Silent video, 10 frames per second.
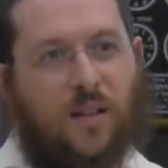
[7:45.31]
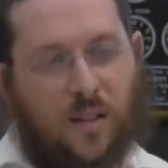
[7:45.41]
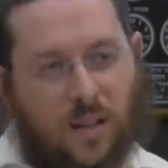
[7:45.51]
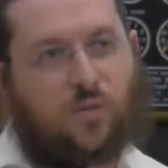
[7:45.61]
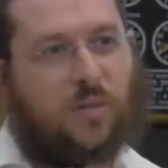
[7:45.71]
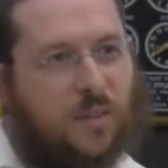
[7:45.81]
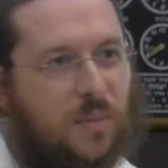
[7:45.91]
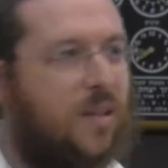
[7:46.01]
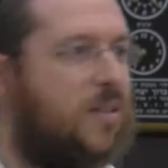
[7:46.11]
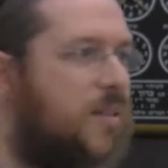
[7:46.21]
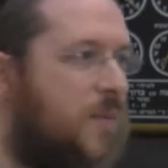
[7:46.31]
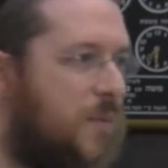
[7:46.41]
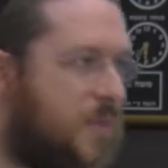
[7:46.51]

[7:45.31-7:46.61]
literally means